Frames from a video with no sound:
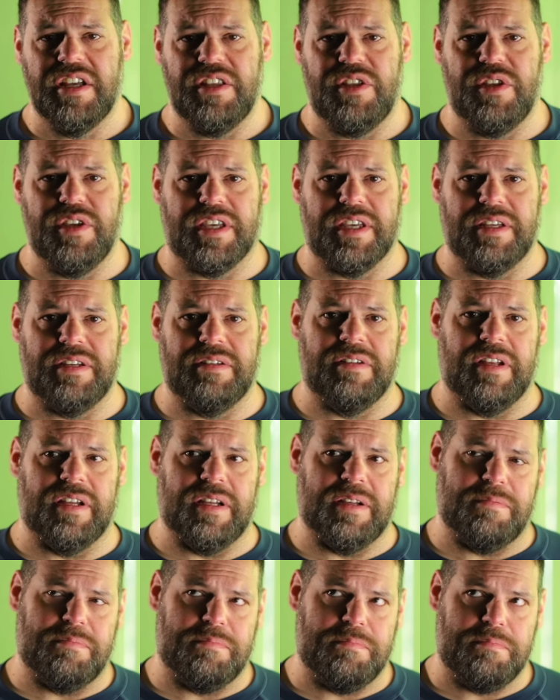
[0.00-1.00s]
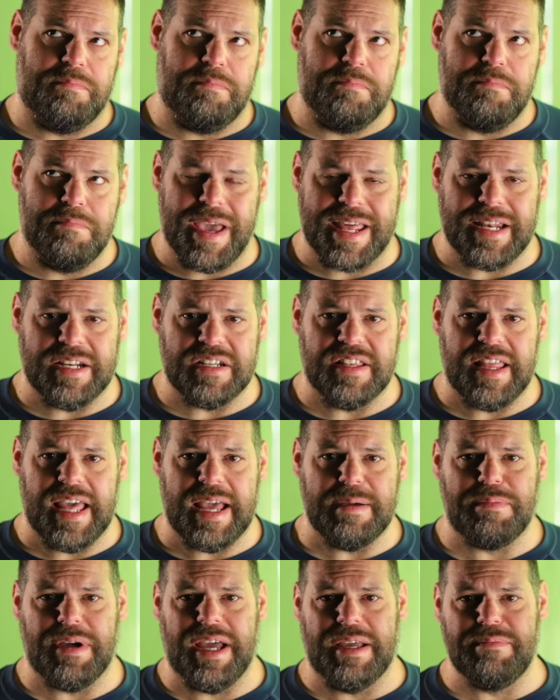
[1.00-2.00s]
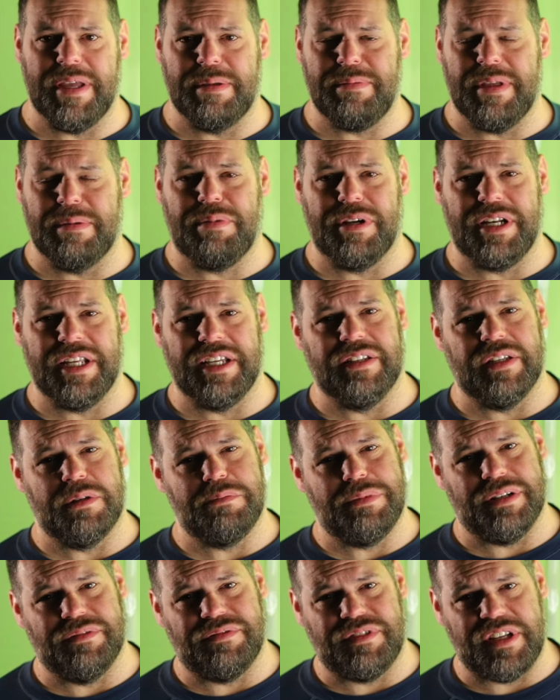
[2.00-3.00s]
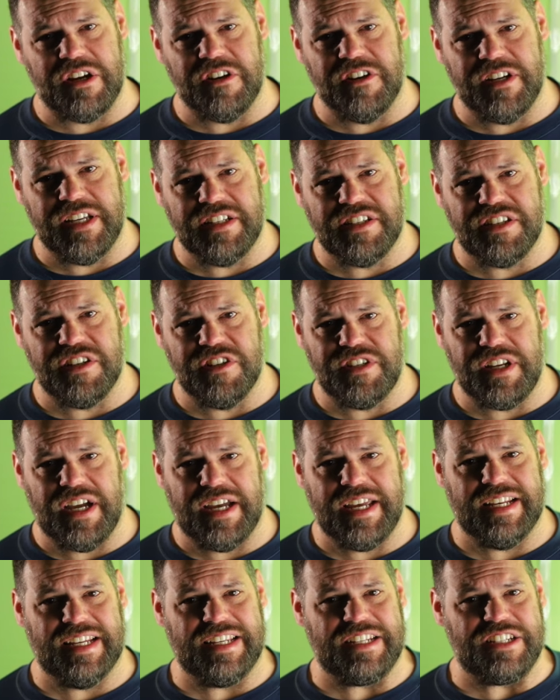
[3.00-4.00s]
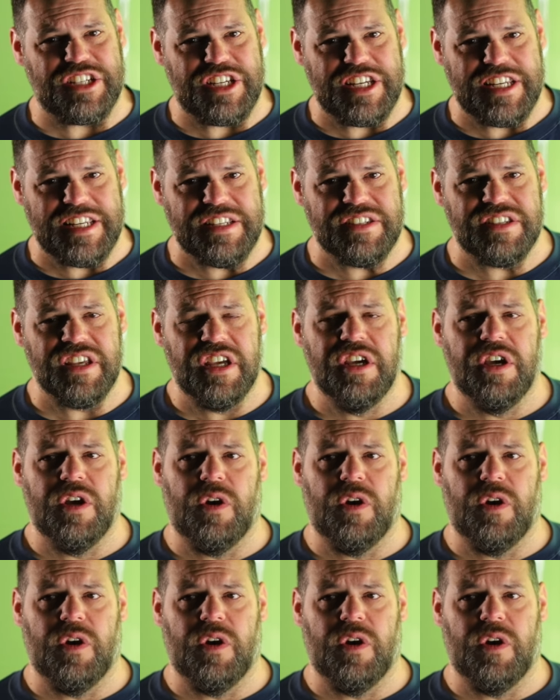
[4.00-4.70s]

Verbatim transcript: You can uh, manage that by maybe putting a little bit of dairy into your diet like cheese,